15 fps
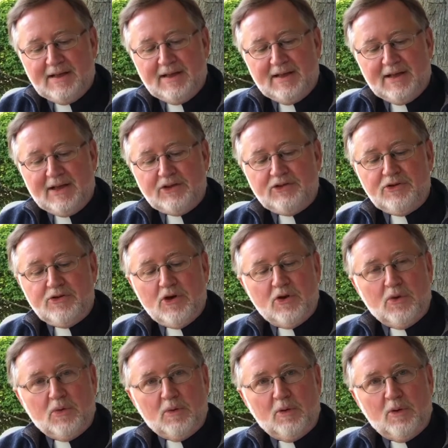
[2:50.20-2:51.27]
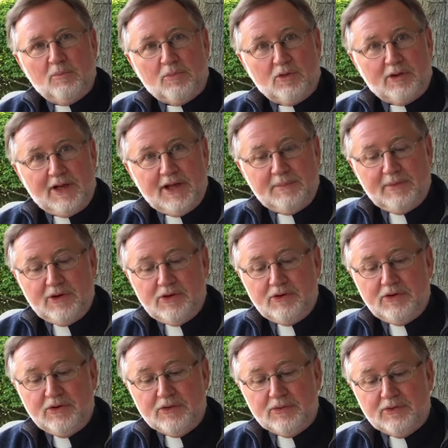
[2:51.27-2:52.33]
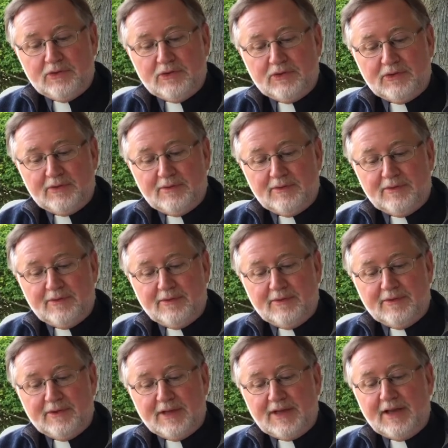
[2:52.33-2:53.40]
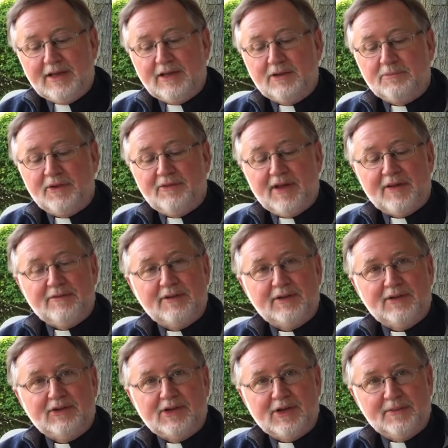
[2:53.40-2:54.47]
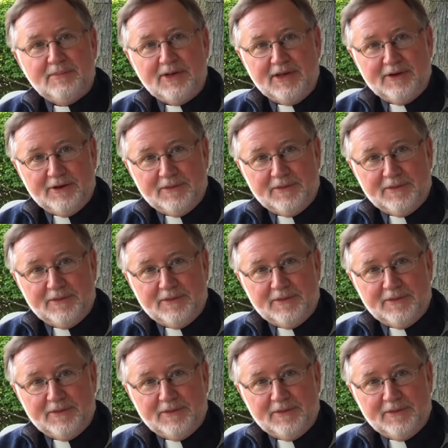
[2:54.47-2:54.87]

As you go, proclaim the good news. The kingdom of heaven has come near.